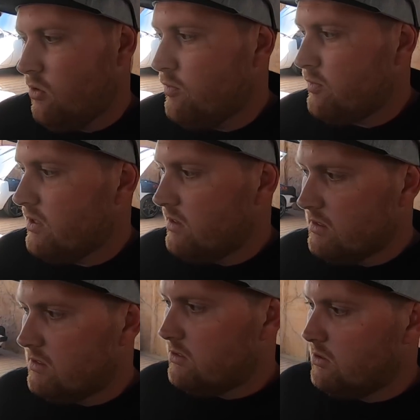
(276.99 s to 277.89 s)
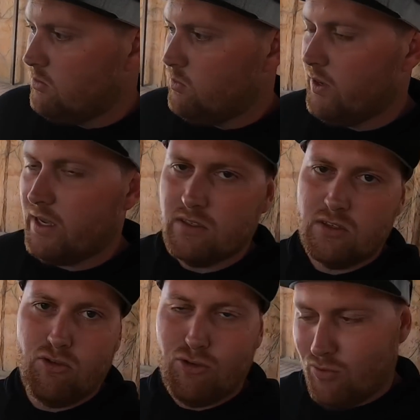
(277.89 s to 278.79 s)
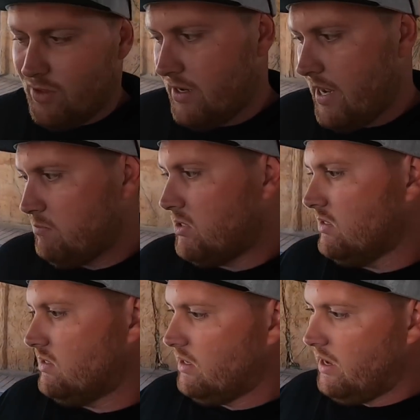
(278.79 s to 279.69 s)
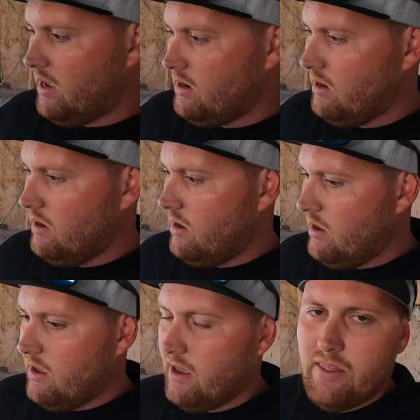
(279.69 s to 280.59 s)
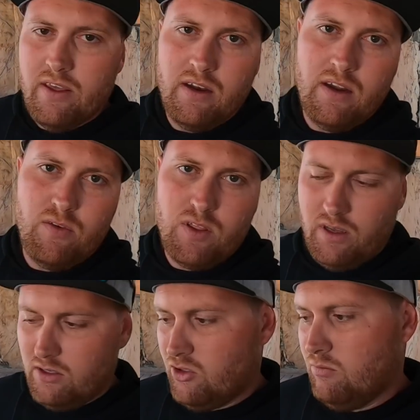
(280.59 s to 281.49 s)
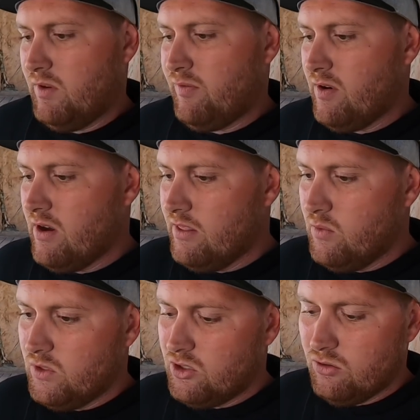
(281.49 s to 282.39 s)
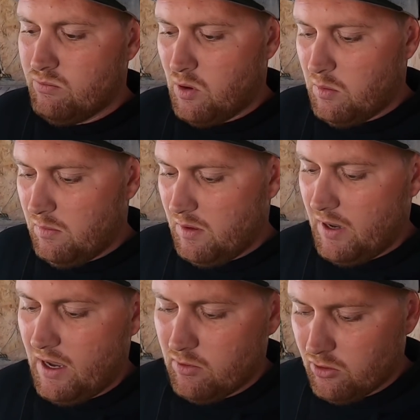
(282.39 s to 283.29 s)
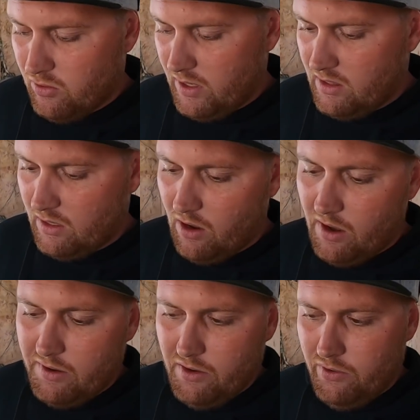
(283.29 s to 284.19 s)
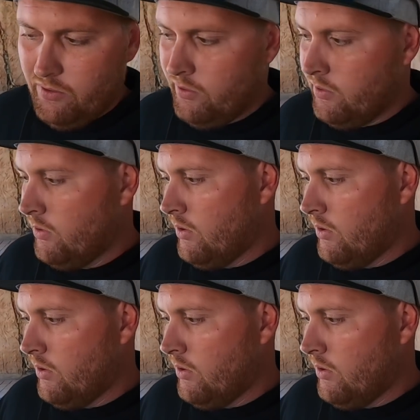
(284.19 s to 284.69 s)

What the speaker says: After this we can start with the adaptions again, and then everything should be fine, and we should probably be able to hit the dyno.